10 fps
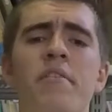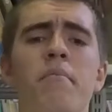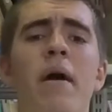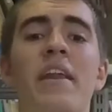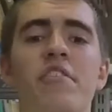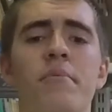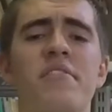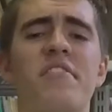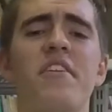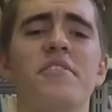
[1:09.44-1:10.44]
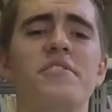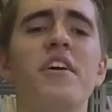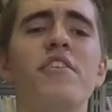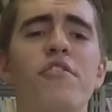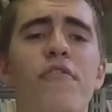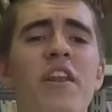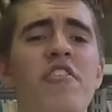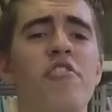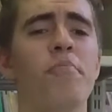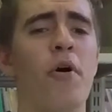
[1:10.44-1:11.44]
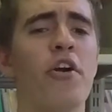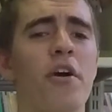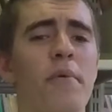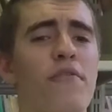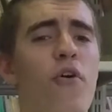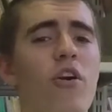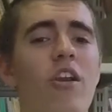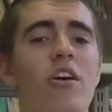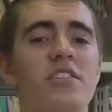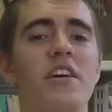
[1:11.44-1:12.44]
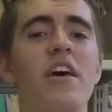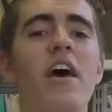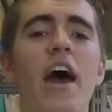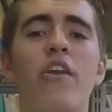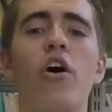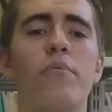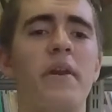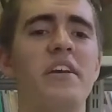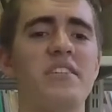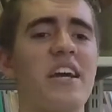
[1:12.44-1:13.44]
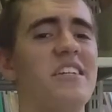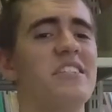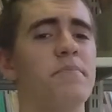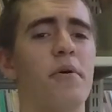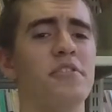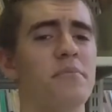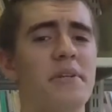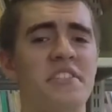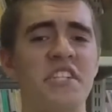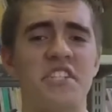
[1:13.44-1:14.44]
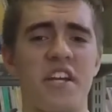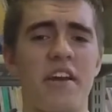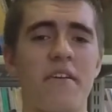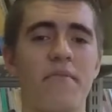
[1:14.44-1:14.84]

and management skills to finish his burger before class and not when he is actually supposed to be teaching.